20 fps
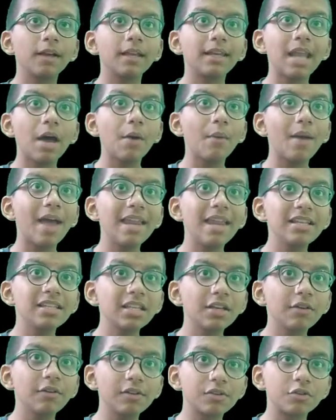Now n is
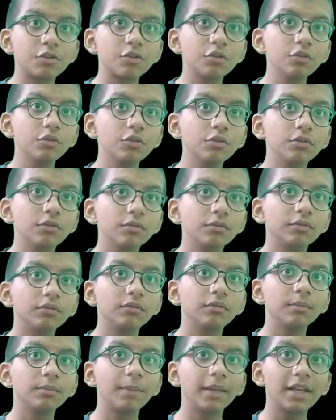equals to 2.
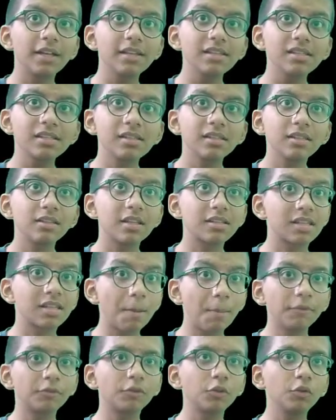Because the
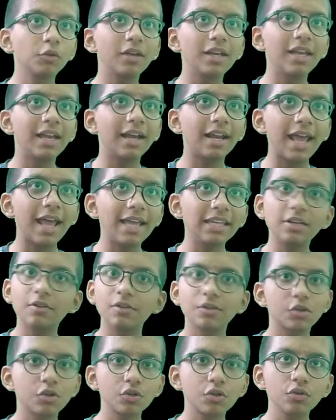sum of 2 here, n
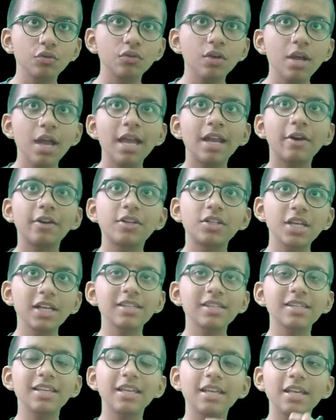equals to 2. Now it
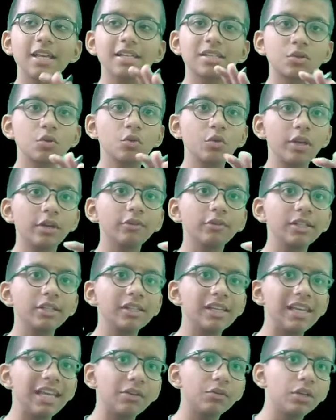checks, is 2
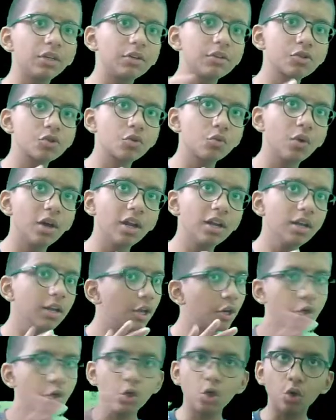equals to 1?
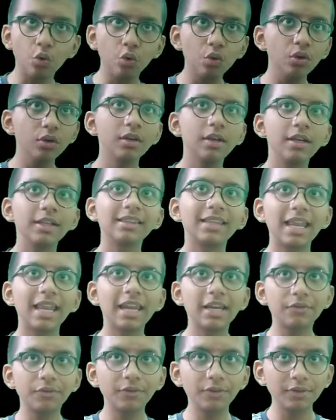No. Then
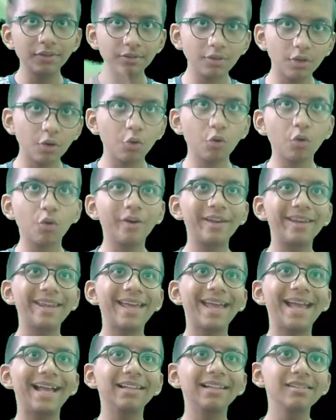it will go in
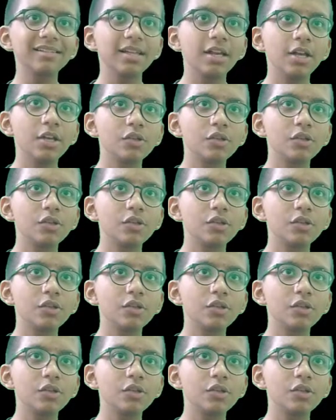else.